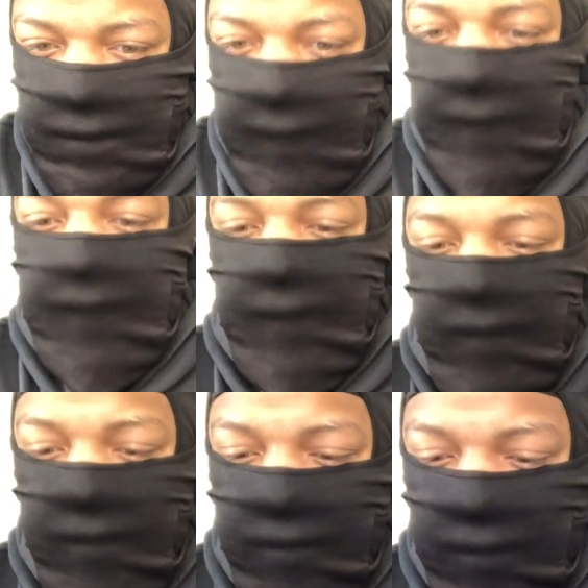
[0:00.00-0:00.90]
slide,
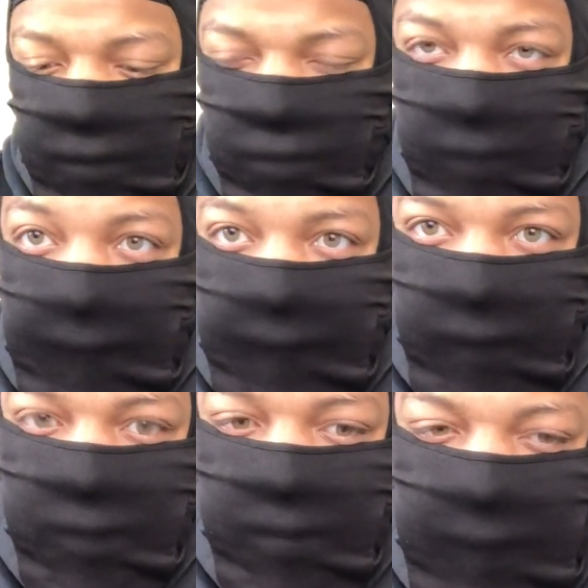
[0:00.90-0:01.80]
this
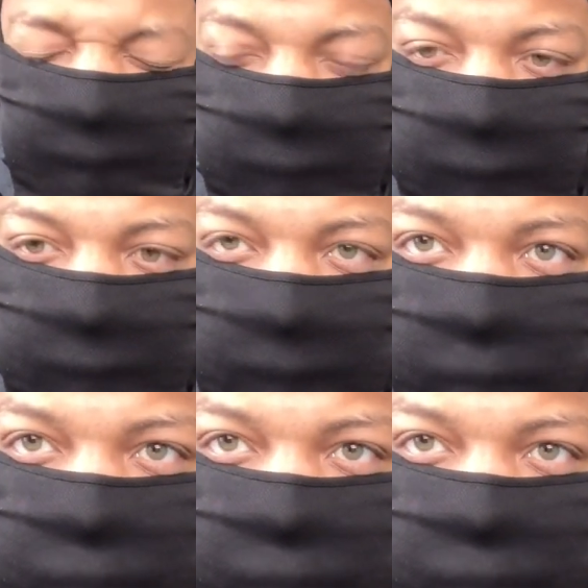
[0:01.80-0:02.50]
extractor, to be able to,